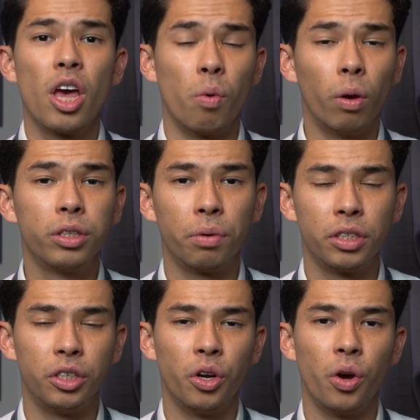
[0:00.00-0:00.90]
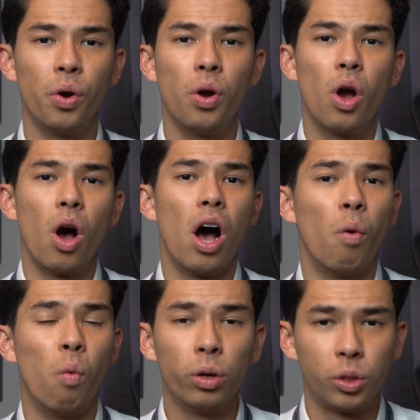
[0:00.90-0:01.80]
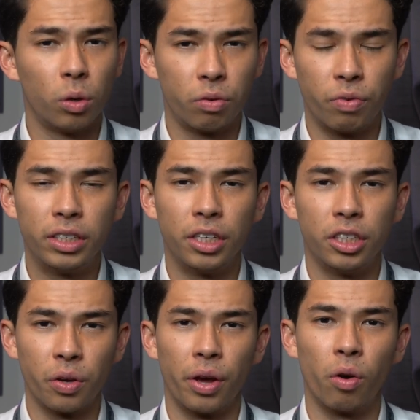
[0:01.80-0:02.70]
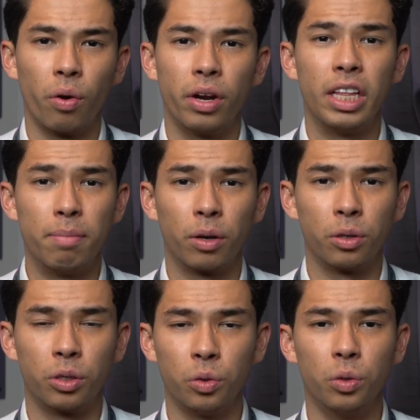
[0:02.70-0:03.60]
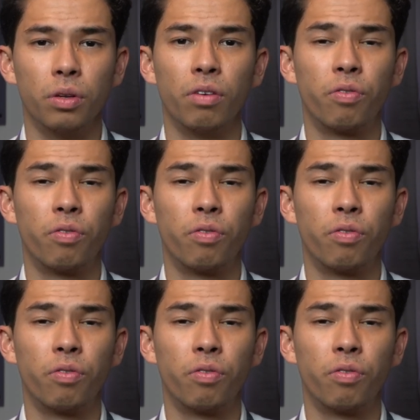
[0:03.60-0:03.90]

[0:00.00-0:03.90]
You also want to know what sort of research is going on in the medical school.